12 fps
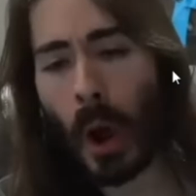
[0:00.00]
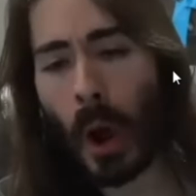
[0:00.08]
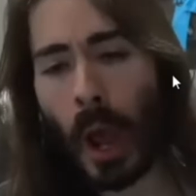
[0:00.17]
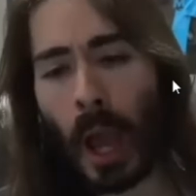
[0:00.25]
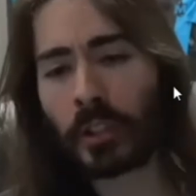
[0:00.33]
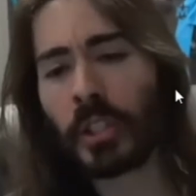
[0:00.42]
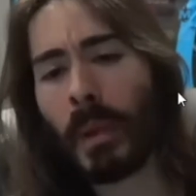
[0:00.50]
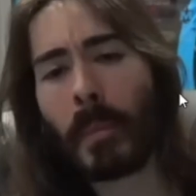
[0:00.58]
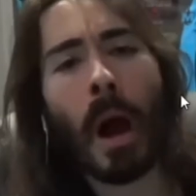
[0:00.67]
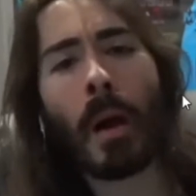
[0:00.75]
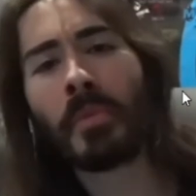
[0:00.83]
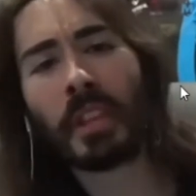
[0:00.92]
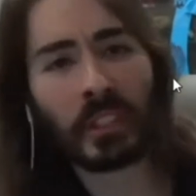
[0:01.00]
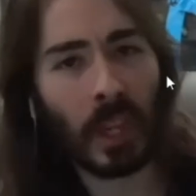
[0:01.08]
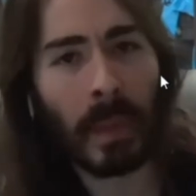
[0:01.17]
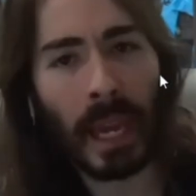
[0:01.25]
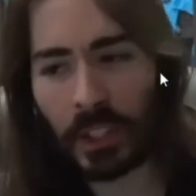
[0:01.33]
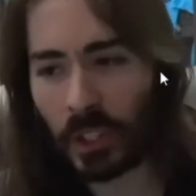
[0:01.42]
No, actually, my mom thinks
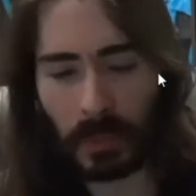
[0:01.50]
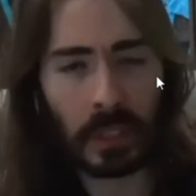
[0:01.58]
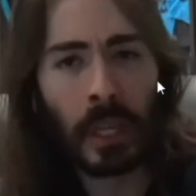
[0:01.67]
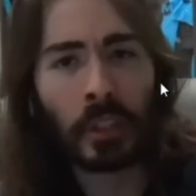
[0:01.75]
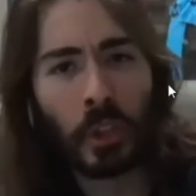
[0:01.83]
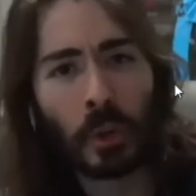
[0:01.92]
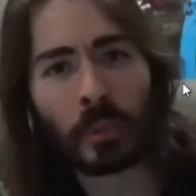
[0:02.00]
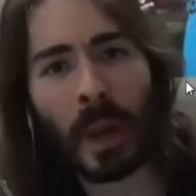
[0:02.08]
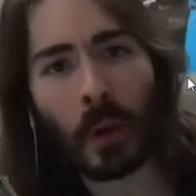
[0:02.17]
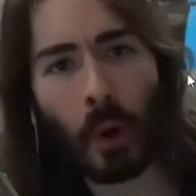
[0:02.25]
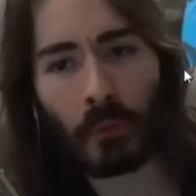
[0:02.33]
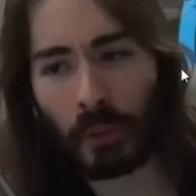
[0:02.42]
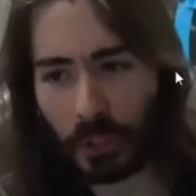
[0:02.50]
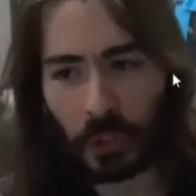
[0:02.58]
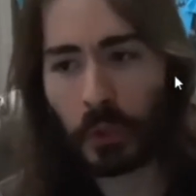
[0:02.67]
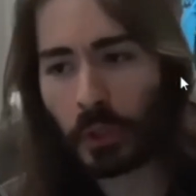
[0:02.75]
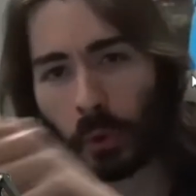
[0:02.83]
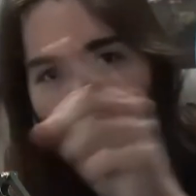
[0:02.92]
I'm handsome, and so does my girlfriend,
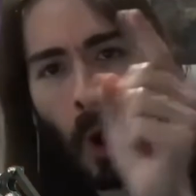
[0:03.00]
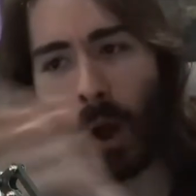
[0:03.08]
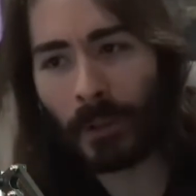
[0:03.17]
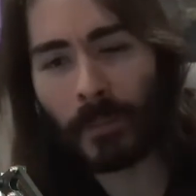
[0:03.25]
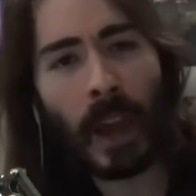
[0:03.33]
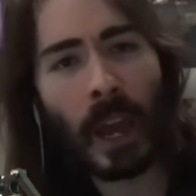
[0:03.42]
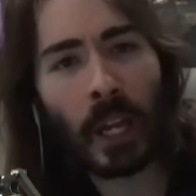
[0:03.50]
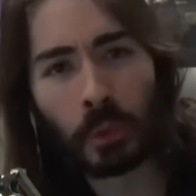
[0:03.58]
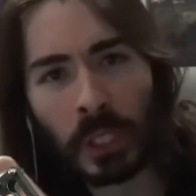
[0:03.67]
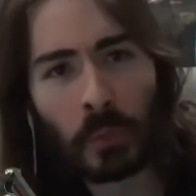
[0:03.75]
so you're wrong. Actually,